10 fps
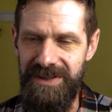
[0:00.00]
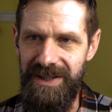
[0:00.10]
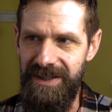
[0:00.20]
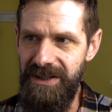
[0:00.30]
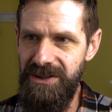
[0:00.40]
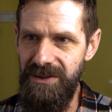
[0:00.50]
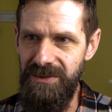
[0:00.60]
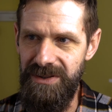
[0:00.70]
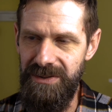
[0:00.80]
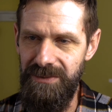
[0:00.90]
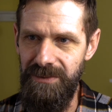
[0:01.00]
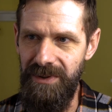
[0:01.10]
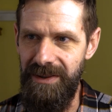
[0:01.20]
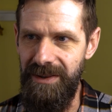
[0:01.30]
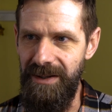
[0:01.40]
is uh, issues
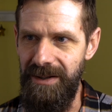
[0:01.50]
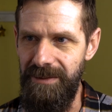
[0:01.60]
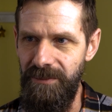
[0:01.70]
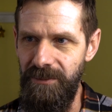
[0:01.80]
with uh,